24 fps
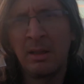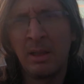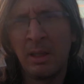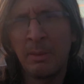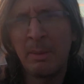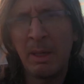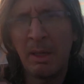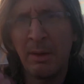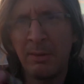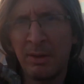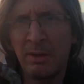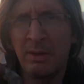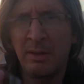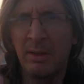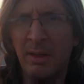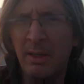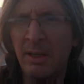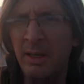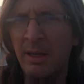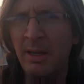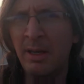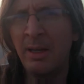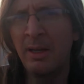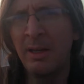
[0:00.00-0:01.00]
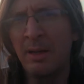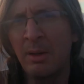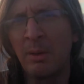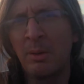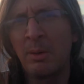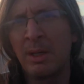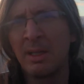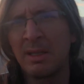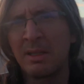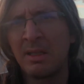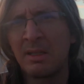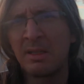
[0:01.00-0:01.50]
let me know if you
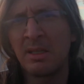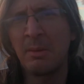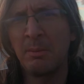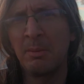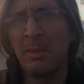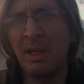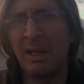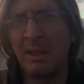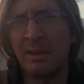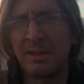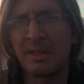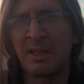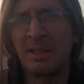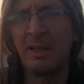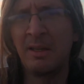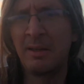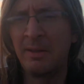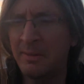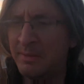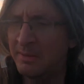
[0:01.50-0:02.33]
want to see something else.